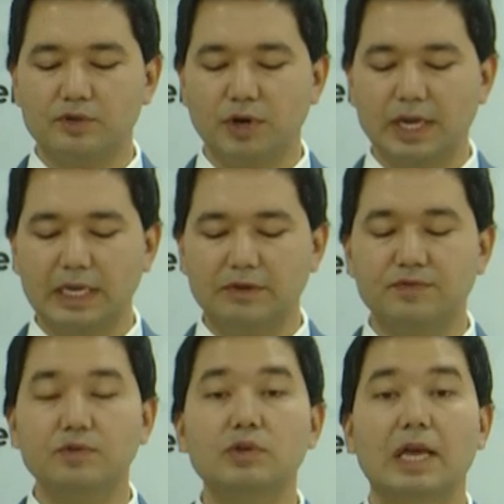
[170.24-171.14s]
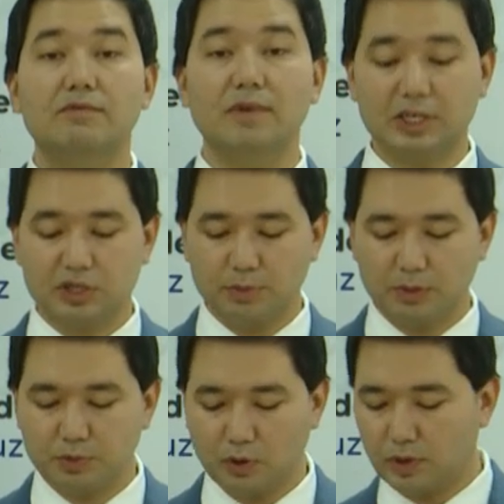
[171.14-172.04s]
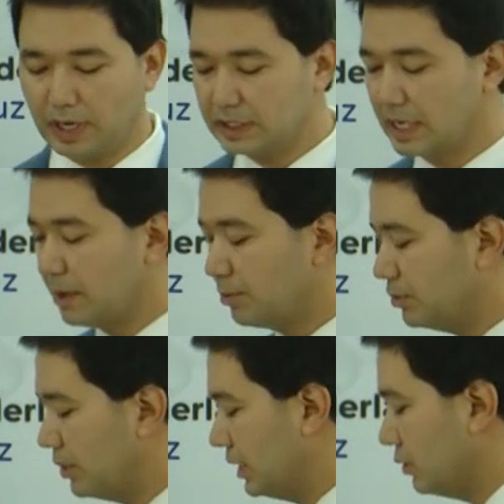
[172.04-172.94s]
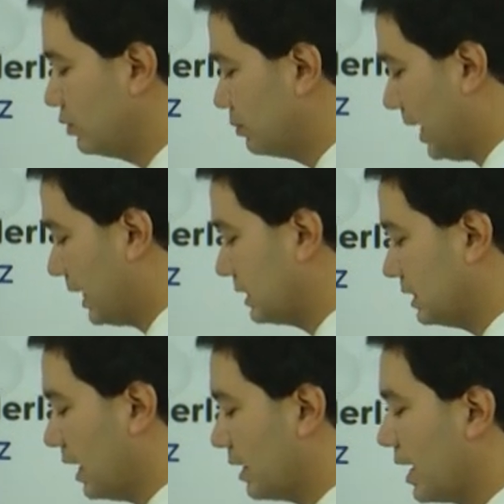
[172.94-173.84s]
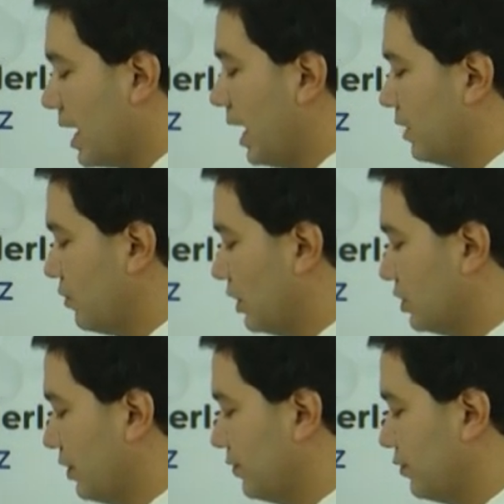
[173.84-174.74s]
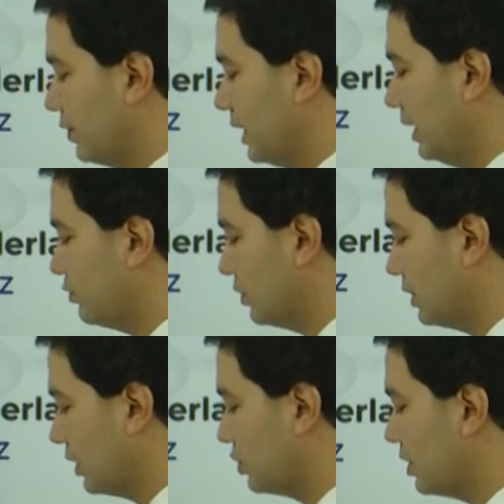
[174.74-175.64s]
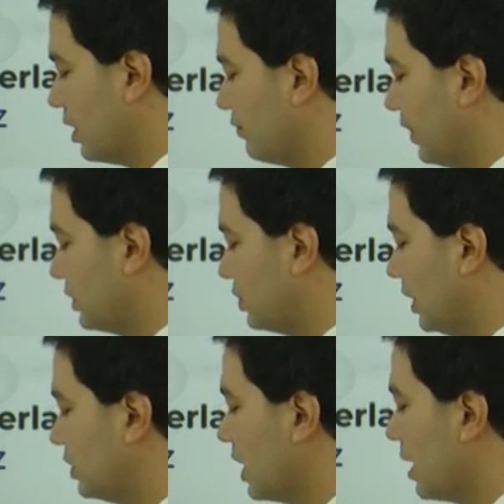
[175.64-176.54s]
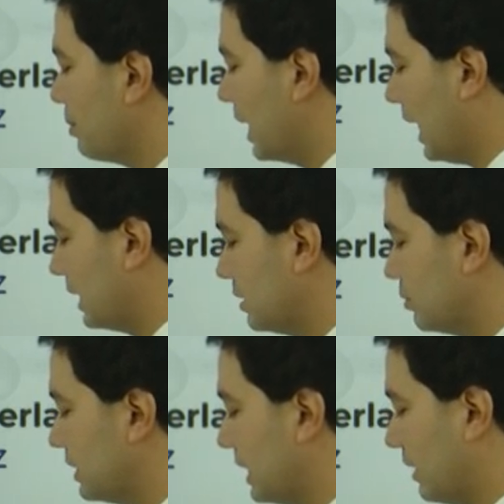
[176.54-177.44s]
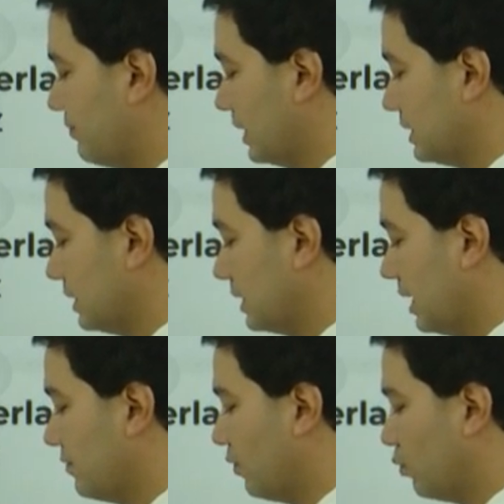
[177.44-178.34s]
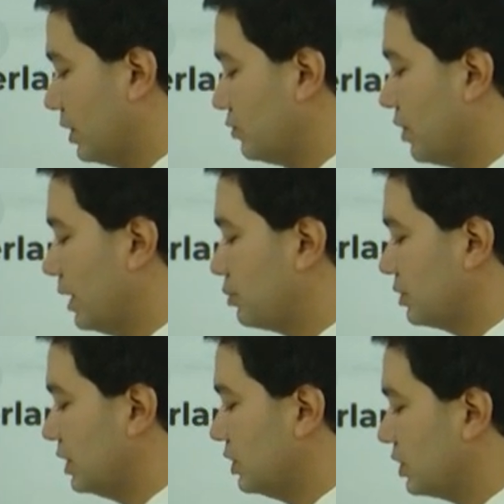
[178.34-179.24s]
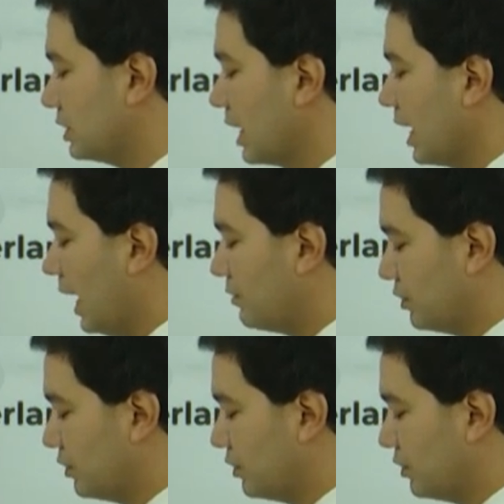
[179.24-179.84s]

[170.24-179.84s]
trade in fruit and vegetable products between Uzbekistan and Russia through the introduction of exchange mechanisms that facilitate foreign trade procedures and